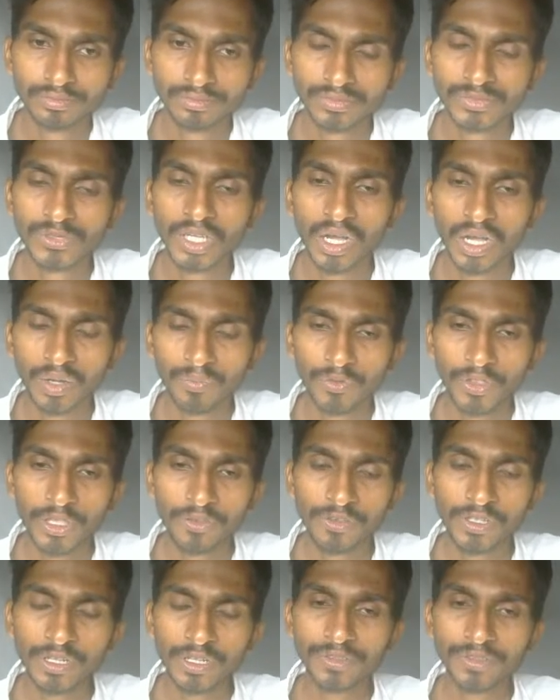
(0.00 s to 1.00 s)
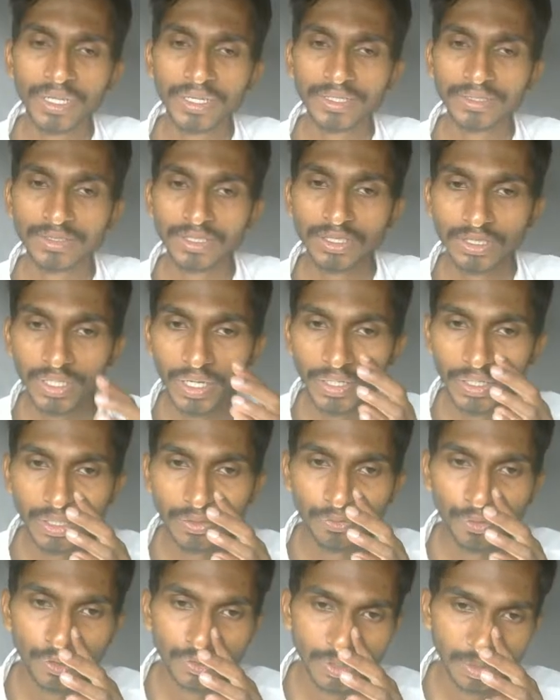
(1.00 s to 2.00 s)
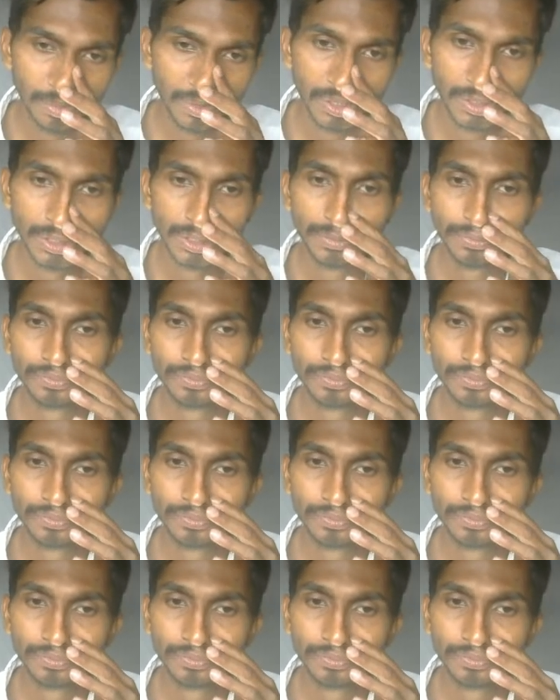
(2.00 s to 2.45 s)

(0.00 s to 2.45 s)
Yeah, even if that is static, for some reason